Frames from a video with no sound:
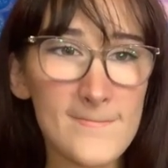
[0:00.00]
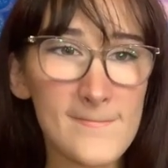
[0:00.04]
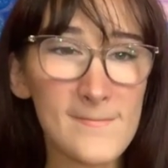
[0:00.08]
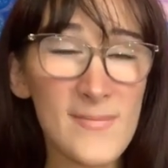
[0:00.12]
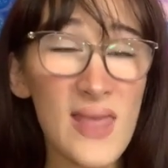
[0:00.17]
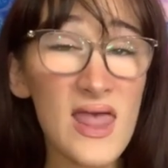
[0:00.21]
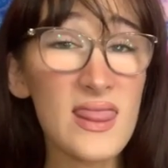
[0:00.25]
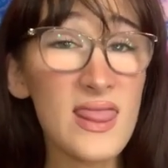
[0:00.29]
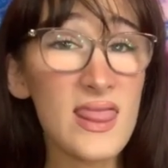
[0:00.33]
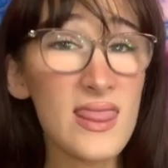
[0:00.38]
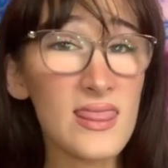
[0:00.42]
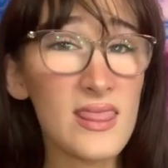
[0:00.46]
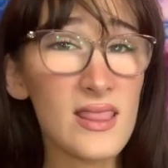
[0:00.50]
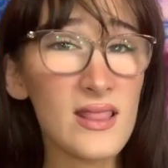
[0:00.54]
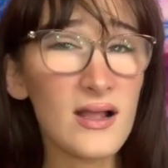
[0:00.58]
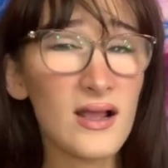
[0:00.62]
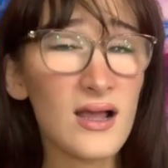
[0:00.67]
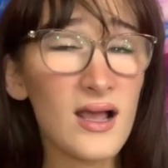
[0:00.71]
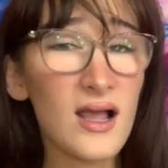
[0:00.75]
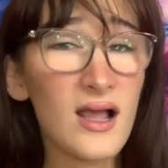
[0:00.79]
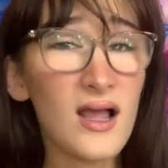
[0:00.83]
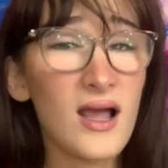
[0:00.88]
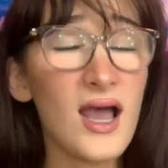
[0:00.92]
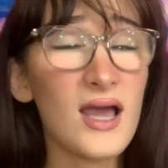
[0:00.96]
and
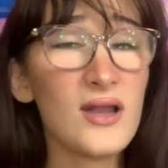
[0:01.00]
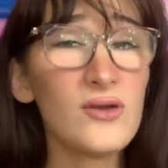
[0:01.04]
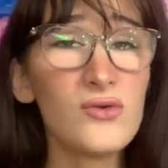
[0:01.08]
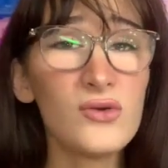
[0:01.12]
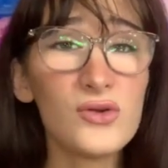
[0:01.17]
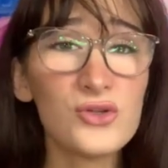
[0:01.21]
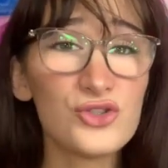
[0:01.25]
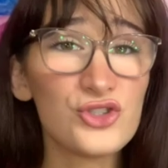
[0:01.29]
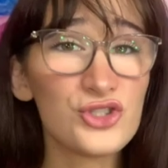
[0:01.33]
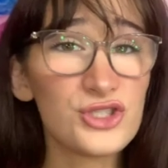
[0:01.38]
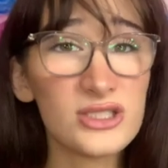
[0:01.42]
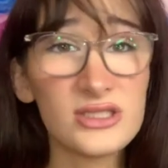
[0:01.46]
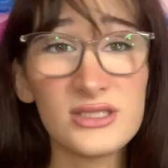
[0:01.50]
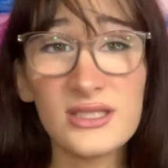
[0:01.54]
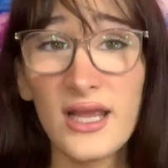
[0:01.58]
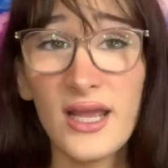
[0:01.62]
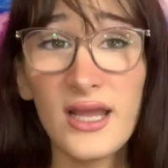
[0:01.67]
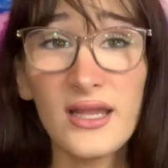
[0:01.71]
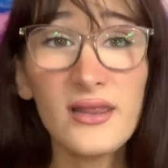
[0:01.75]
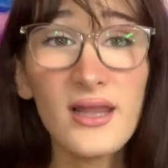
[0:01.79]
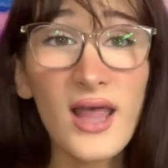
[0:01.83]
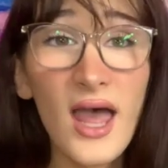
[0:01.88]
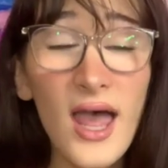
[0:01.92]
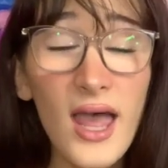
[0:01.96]
I don't
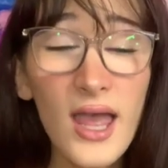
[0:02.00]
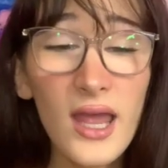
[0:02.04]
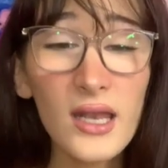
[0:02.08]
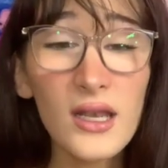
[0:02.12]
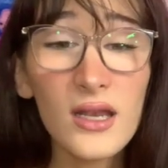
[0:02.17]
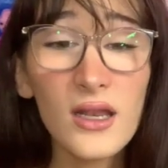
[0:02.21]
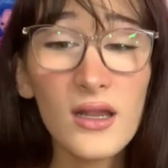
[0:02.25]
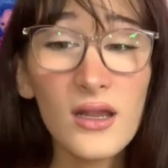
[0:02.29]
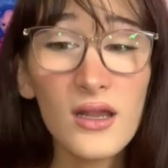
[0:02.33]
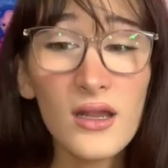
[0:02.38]
understand that.